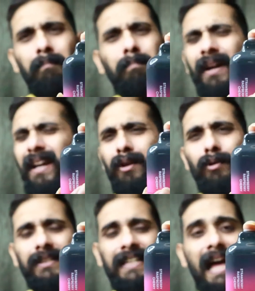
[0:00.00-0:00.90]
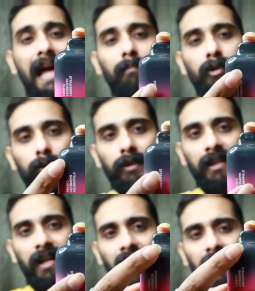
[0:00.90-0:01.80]
pretty good, damn good. The
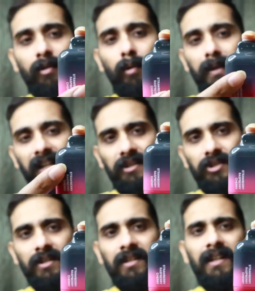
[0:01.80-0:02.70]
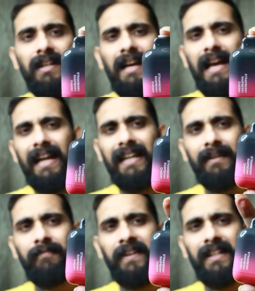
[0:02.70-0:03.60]
color combination, and
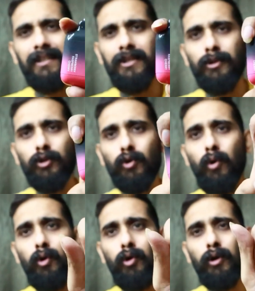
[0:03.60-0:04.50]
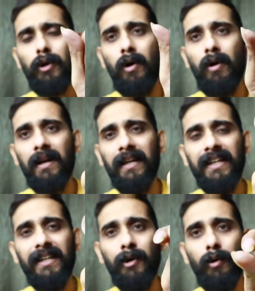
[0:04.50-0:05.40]
it feels so good
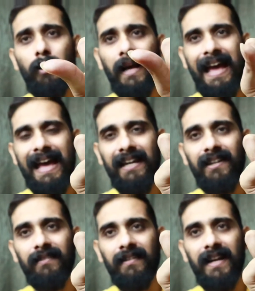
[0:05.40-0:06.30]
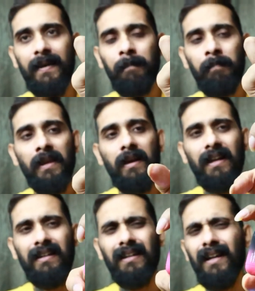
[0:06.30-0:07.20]
in your hand. All right,
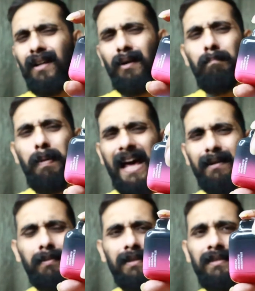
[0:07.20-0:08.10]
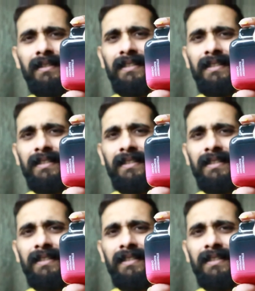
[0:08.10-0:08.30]
and compatible